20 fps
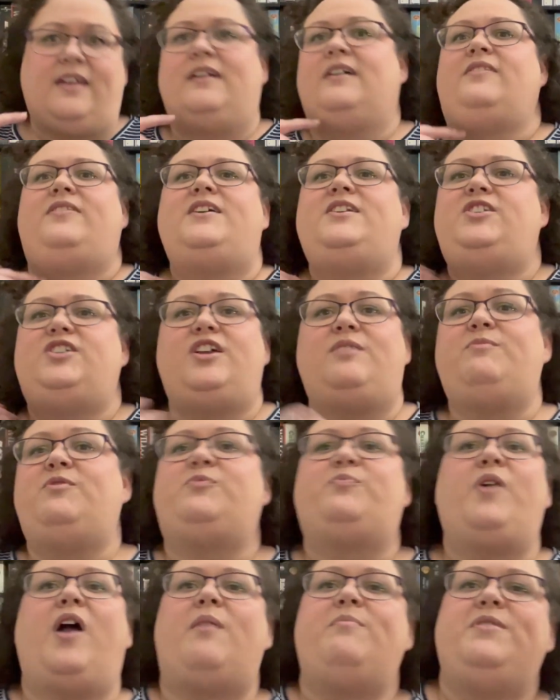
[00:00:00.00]
gym is
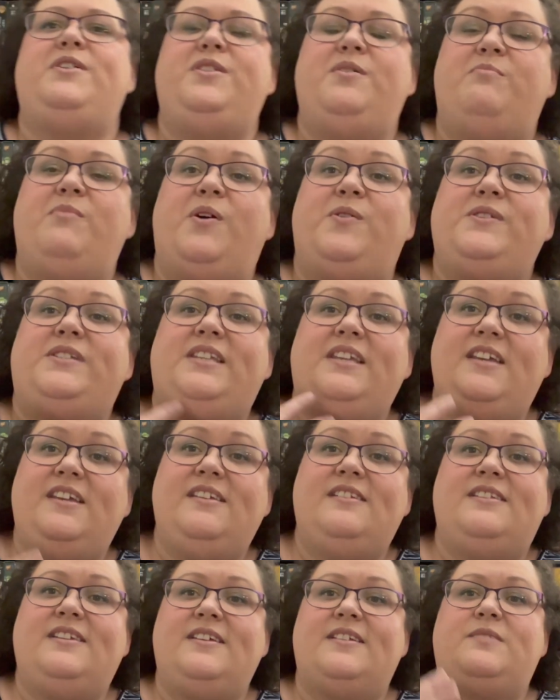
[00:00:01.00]
probably the most
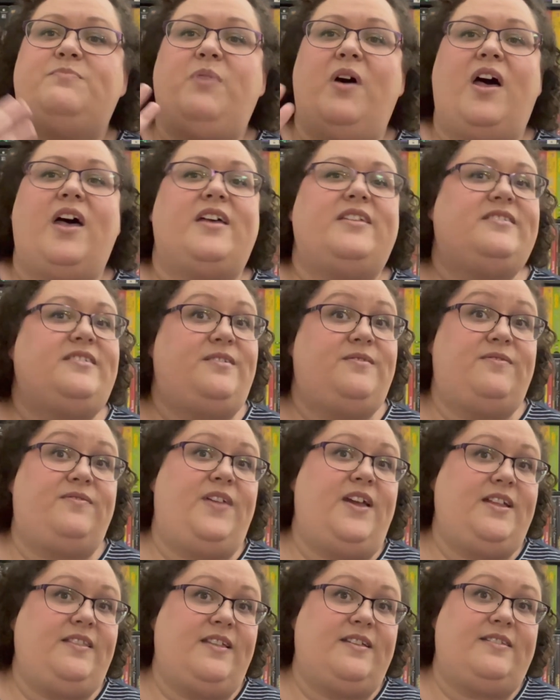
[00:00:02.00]
easiest positive
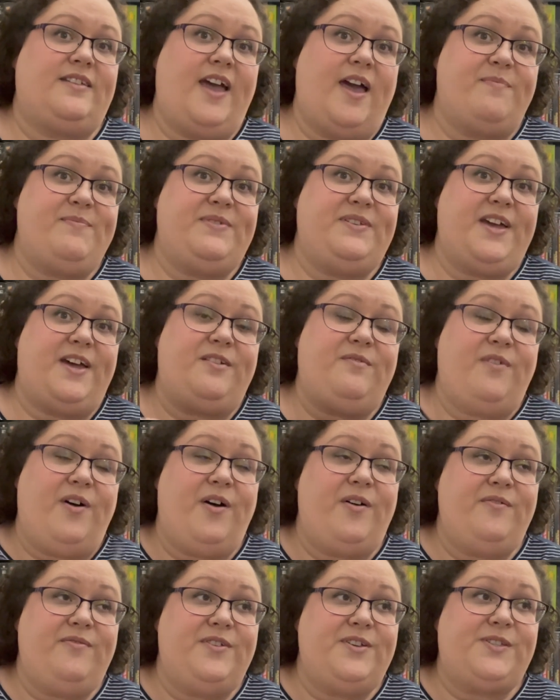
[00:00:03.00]
thing that's happened out of
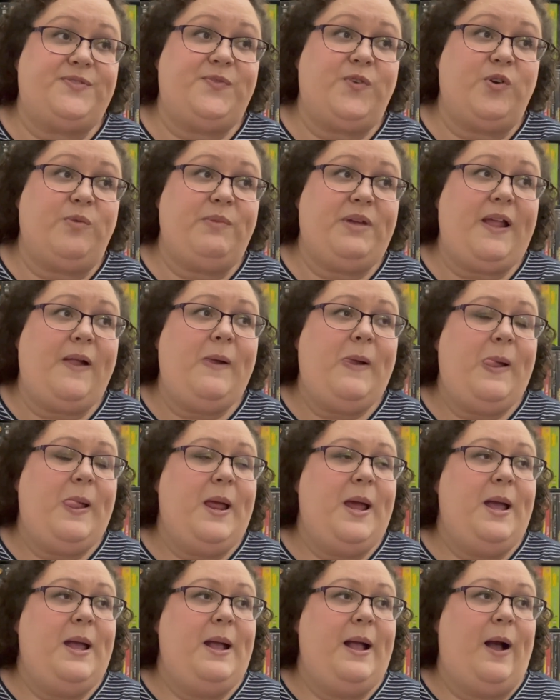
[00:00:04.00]
all of this for me,
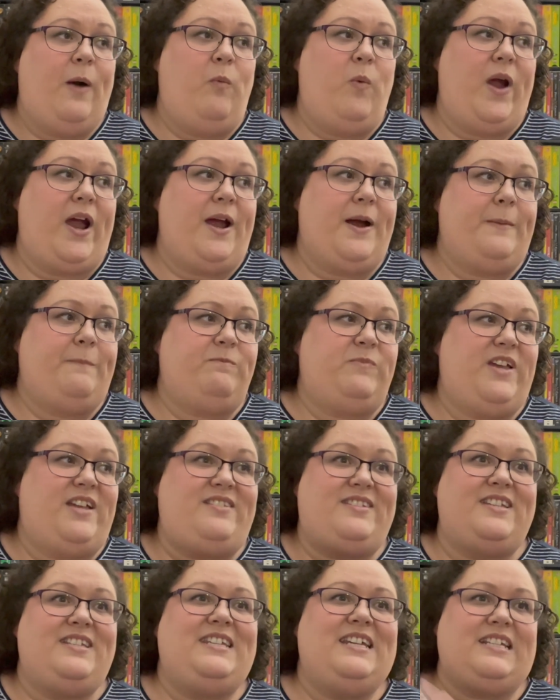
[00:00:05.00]
where
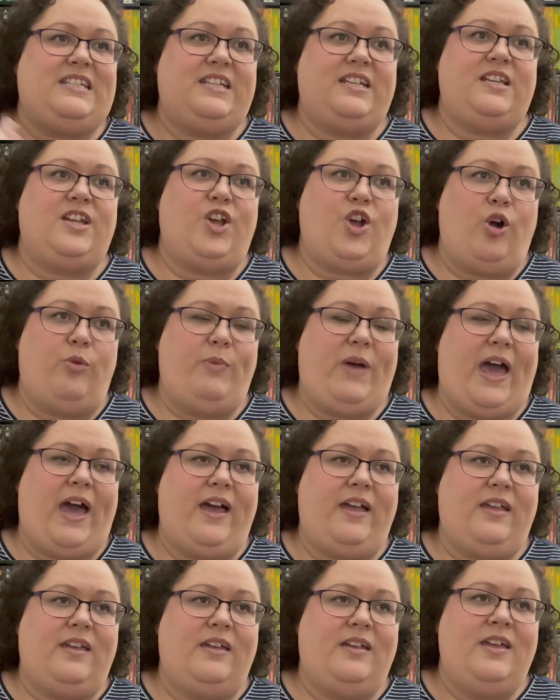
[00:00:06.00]
it's addicting to go
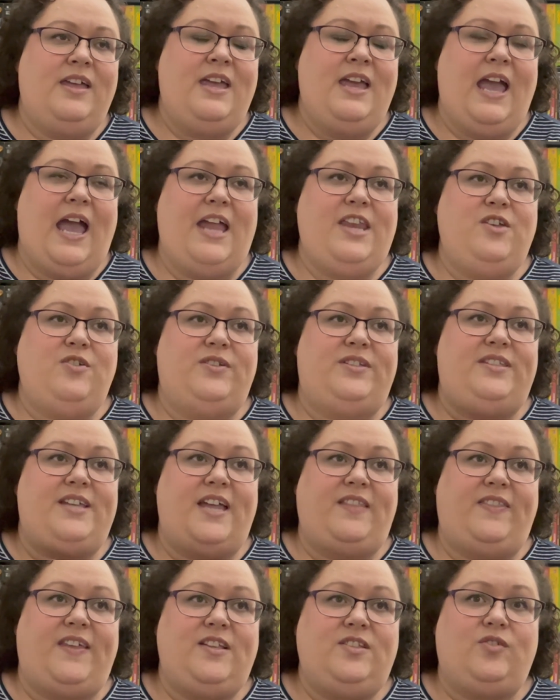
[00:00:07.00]
back and you
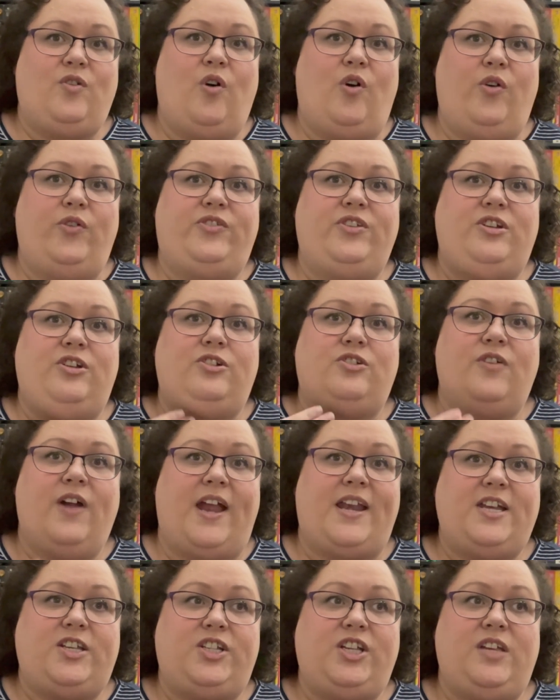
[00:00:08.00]
set these goals and you try
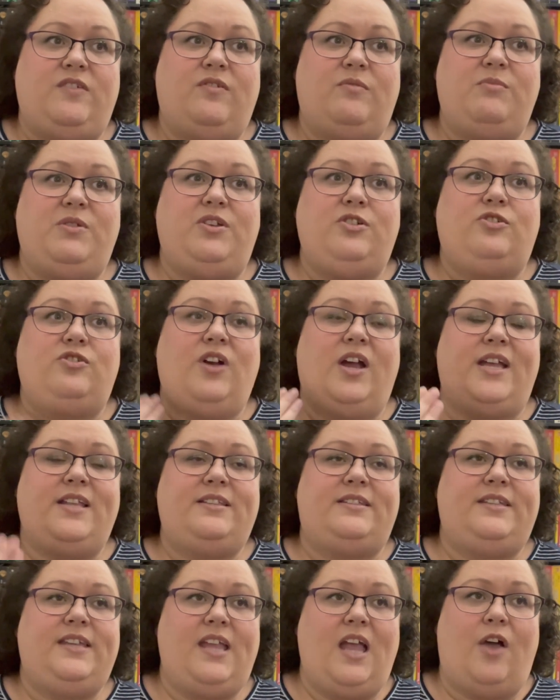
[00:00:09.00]
and achieve them and you try and
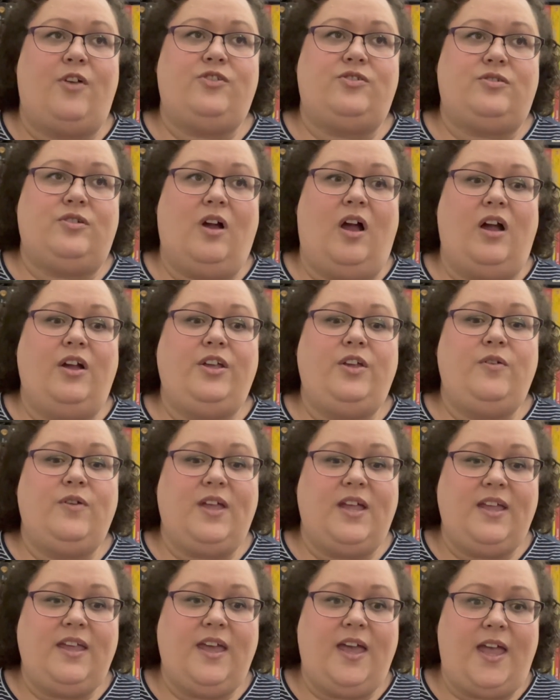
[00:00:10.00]
see how strong you
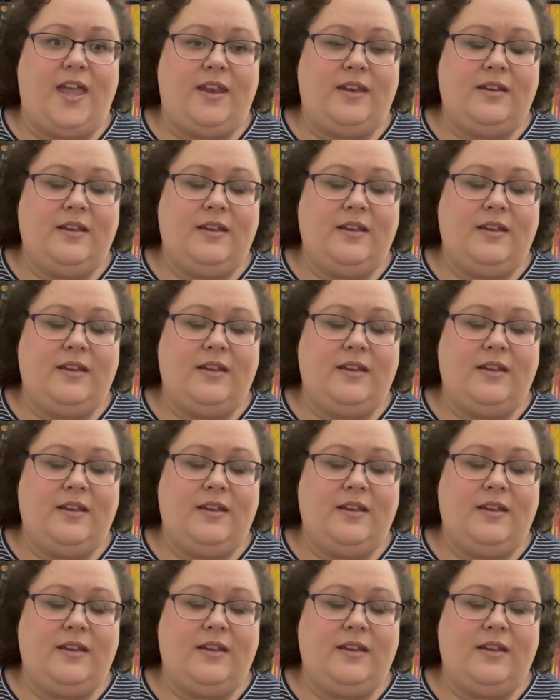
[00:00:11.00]
can get.